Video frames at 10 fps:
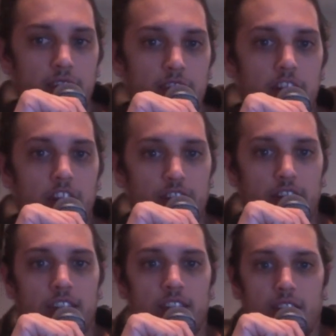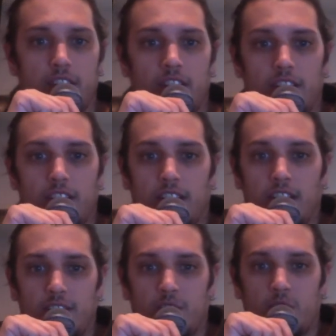
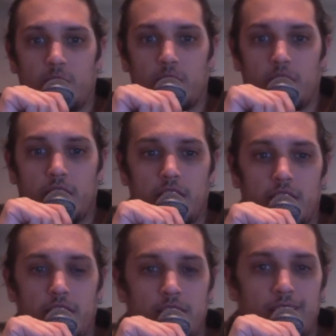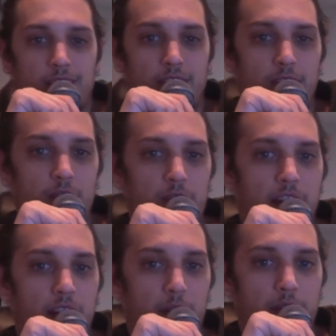carjacked. So it was a
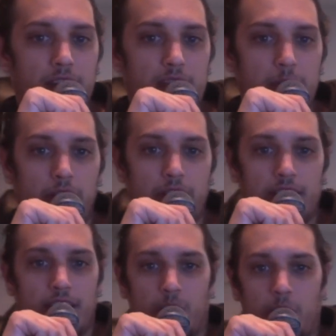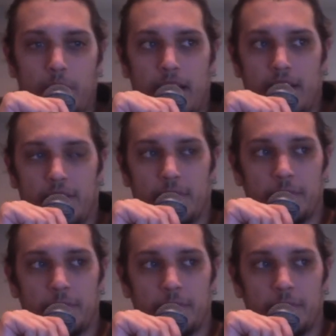harrowing experience. I never went back there.